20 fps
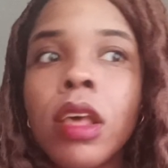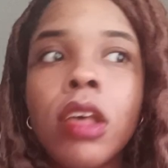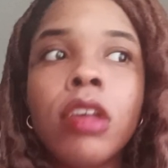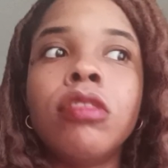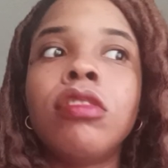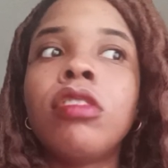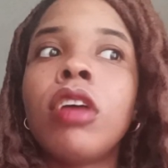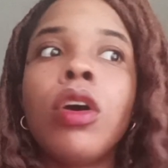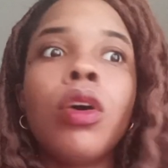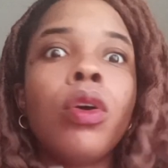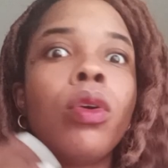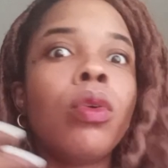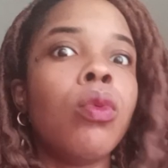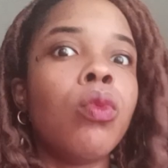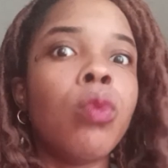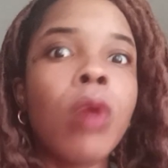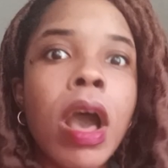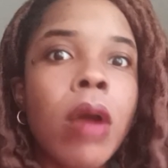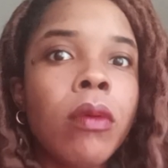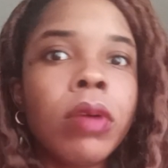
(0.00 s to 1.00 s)
so
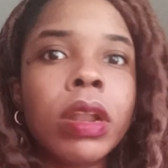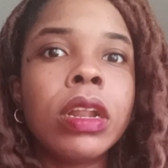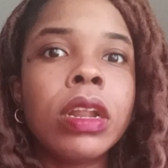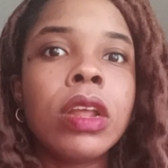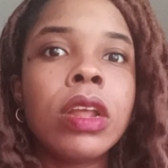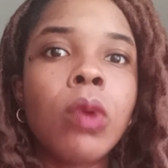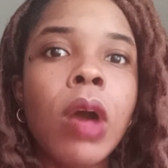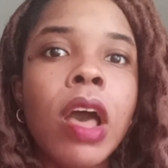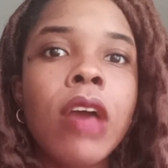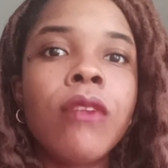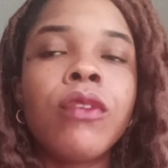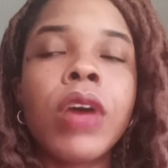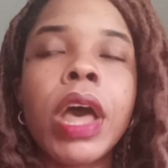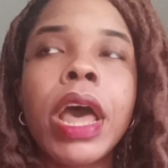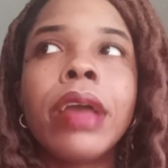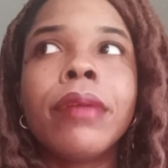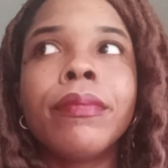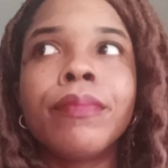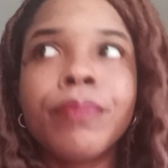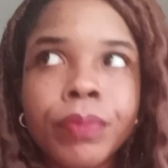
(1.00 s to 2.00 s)
why would i need
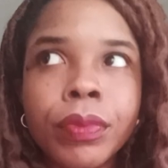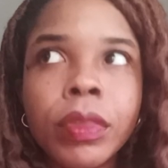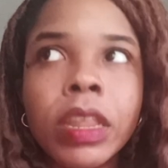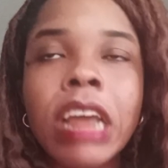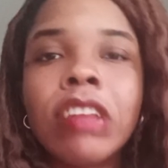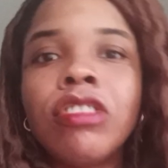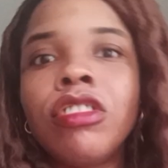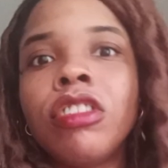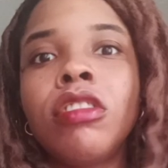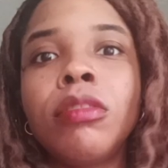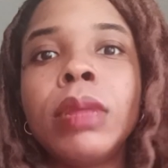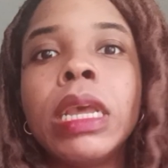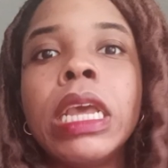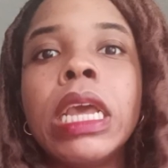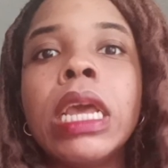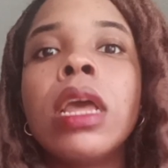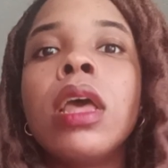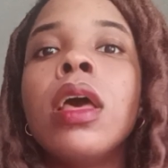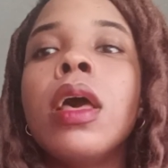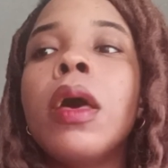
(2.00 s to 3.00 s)
wi-fi that's just
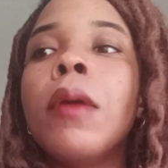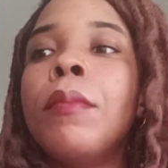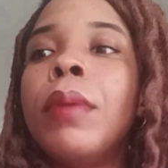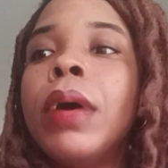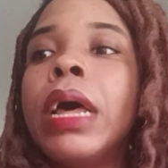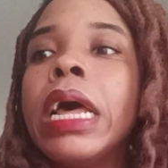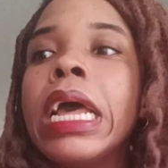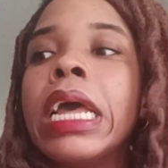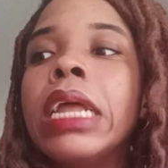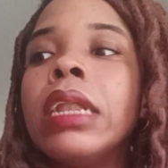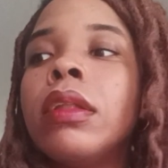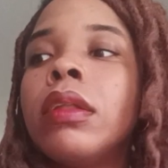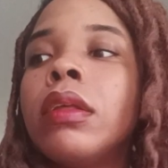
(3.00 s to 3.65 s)
me but